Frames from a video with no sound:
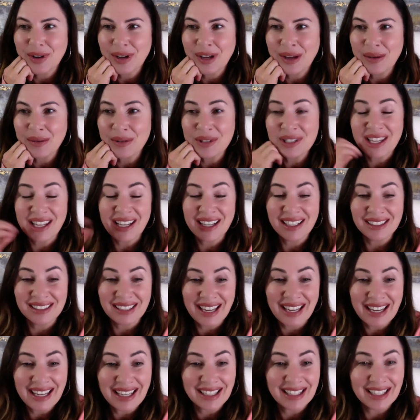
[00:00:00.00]
it was getting
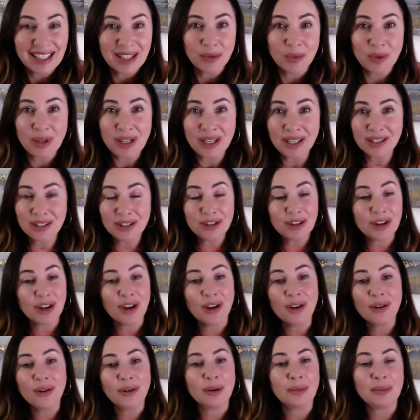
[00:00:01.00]
late and we didn't
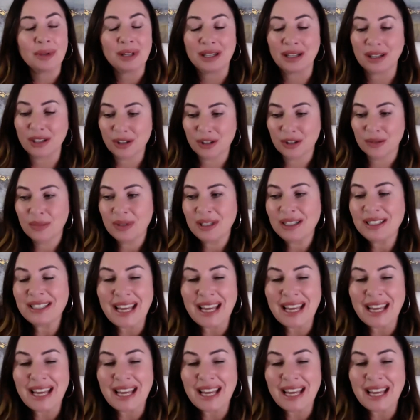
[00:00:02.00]
know. I mean, it could be